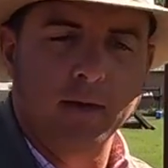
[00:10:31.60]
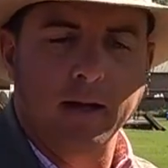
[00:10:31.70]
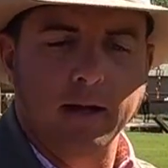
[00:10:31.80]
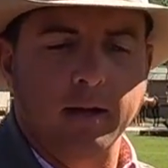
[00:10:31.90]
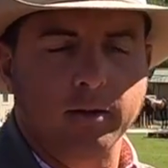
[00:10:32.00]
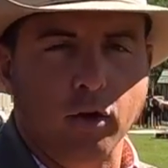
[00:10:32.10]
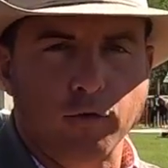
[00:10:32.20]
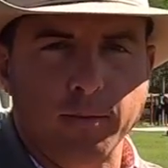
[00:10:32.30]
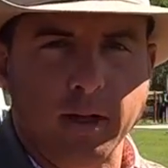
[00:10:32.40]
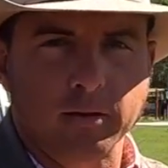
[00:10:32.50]
and go
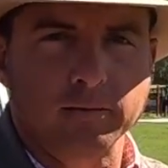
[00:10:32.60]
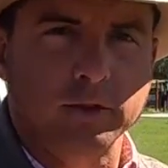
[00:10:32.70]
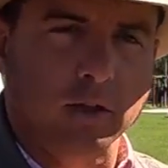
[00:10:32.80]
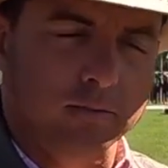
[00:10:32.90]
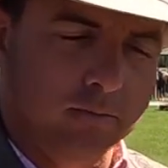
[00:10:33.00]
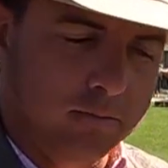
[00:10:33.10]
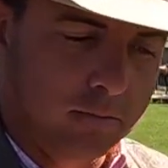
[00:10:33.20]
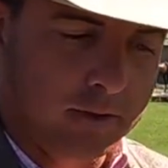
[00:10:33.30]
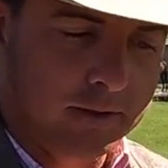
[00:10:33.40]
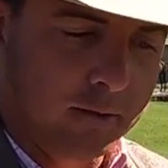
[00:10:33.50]
from there. So
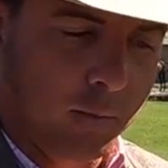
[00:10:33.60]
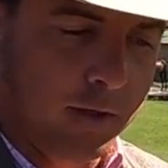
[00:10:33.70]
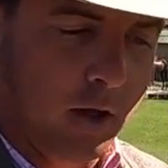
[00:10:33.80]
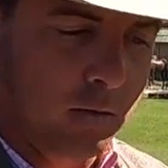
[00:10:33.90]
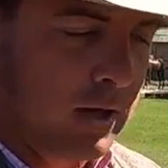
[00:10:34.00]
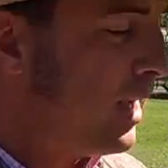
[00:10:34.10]
let's see what we go.